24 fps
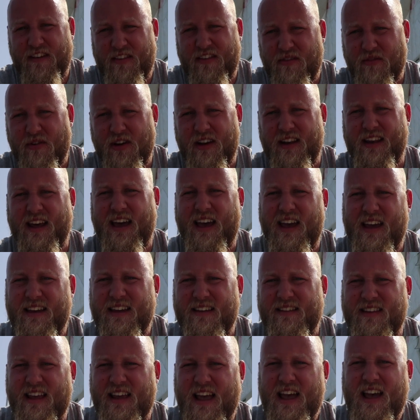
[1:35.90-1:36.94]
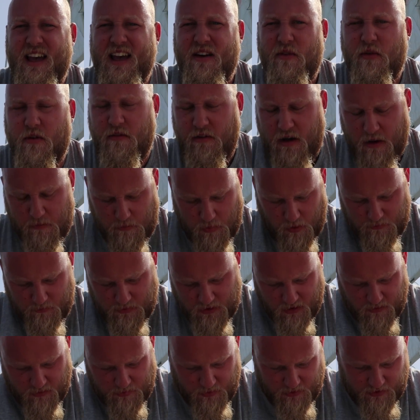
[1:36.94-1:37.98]
for 3 days without
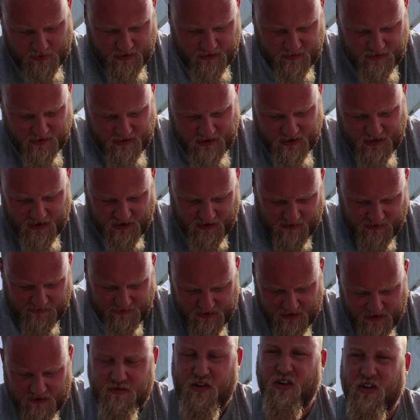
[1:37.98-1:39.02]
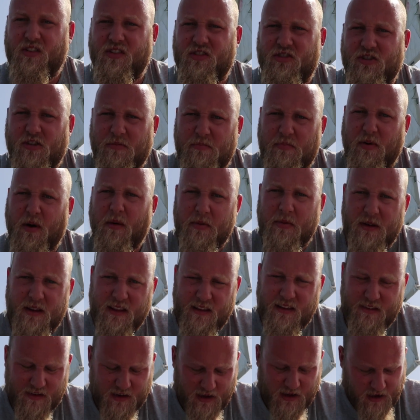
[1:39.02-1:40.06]
pumping it up or anything, and I think I've done the job properly
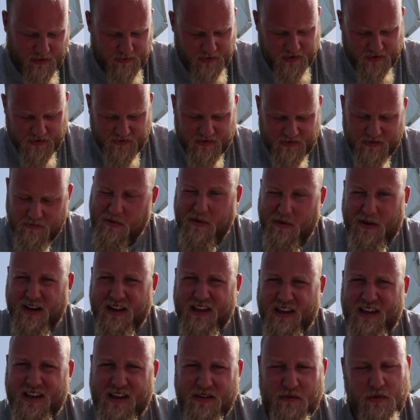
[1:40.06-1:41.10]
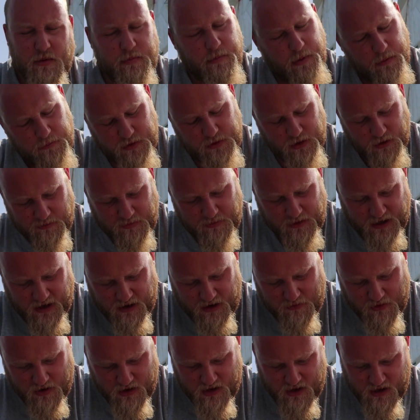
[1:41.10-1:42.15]
this time. It doesn't seem to be leaking. We've pumped it up
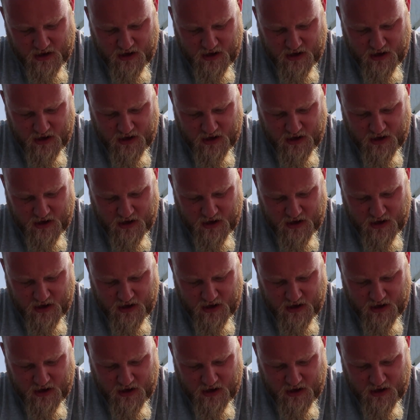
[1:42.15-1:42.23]
now.